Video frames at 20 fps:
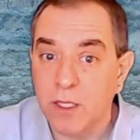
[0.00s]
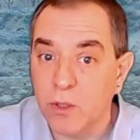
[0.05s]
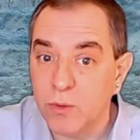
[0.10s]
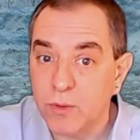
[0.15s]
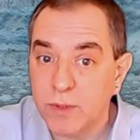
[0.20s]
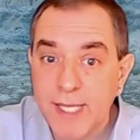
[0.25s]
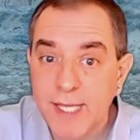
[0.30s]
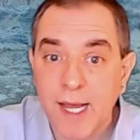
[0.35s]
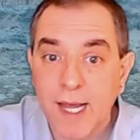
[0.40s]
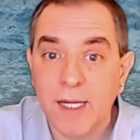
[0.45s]

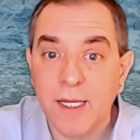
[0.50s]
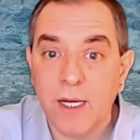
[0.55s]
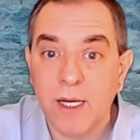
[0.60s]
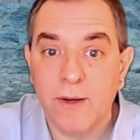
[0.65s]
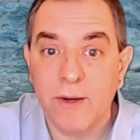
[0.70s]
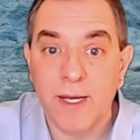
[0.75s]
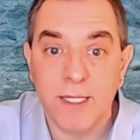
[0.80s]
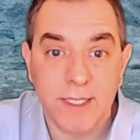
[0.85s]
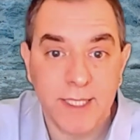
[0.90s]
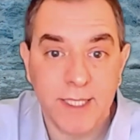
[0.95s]

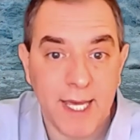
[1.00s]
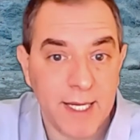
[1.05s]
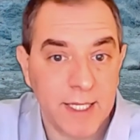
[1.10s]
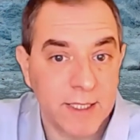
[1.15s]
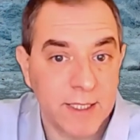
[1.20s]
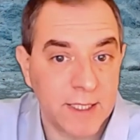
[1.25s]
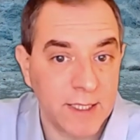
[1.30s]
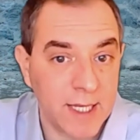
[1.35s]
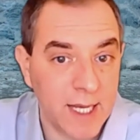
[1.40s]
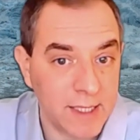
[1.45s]
secondary
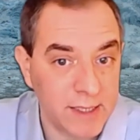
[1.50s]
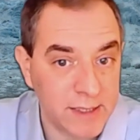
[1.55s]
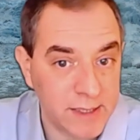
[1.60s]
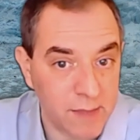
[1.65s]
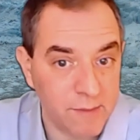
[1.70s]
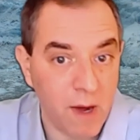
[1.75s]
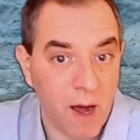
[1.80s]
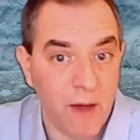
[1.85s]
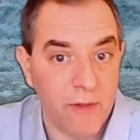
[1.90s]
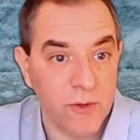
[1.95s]
education and
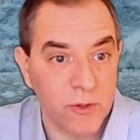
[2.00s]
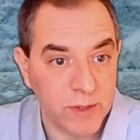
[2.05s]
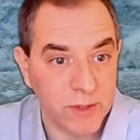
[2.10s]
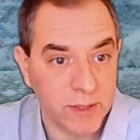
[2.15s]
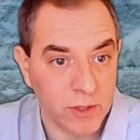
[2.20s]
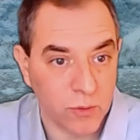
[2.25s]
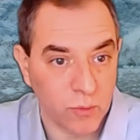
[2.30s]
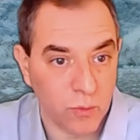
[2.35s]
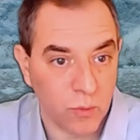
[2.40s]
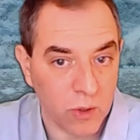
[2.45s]
some other
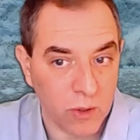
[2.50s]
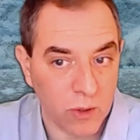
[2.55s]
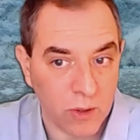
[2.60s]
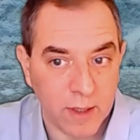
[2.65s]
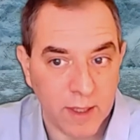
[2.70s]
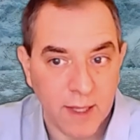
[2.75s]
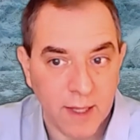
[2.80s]
skilled work.